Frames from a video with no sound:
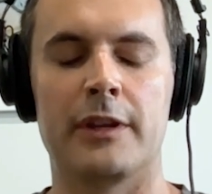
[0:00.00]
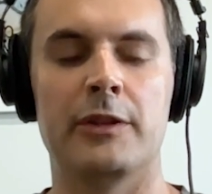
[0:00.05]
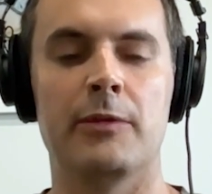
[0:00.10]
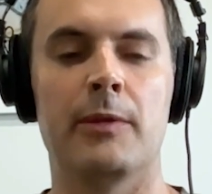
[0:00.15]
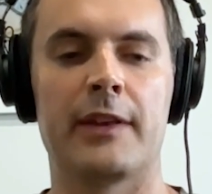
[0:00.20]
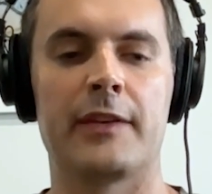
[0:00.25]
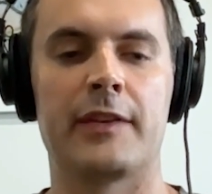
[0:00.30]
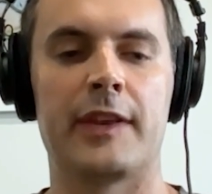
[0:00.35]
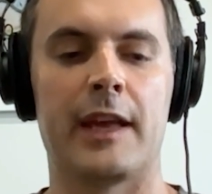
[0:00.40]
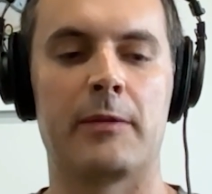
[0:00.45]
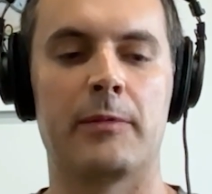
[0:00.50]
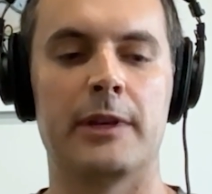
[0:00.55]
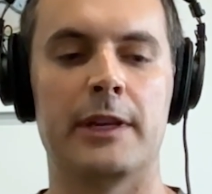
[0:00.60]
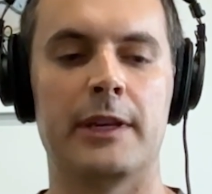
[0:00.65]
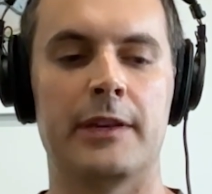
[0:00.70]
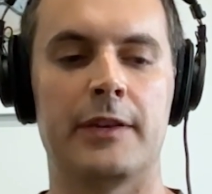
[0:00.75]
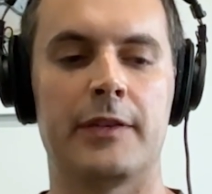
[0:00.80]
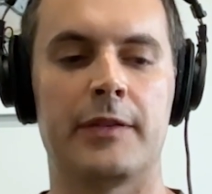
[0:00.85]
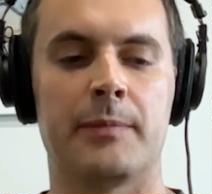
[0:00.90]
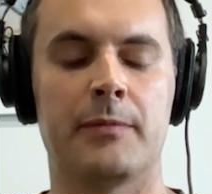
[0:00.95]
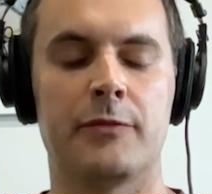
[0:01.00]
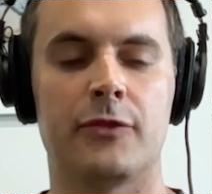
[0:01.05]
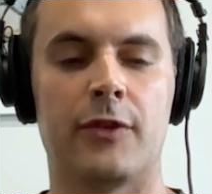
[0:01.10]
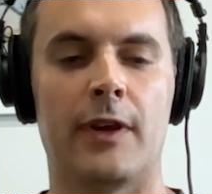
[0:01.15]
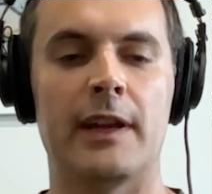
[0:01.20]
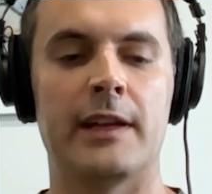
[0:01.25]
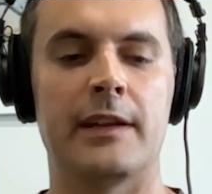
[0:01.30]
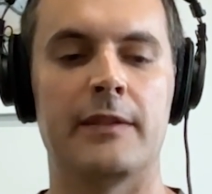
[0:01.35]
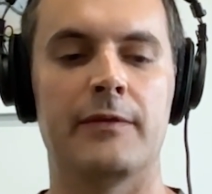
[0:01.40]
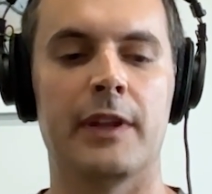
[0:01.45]
US equities
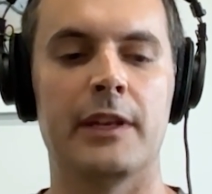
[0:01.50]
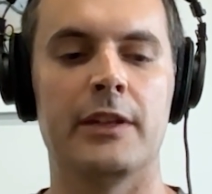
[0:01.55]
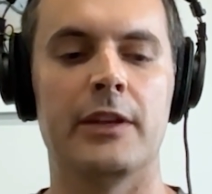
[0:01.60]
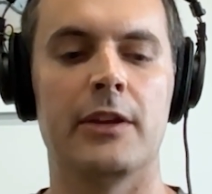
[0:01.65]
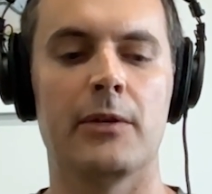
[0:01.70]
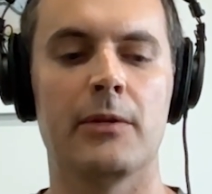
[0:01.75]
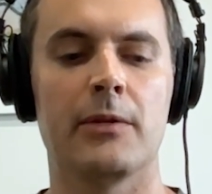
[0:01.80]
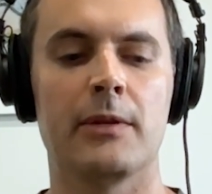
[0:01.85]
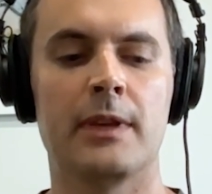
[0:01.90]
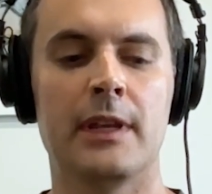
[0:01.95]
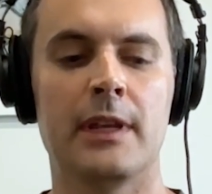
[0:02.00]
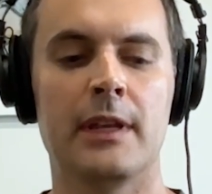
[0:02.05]
trading venue.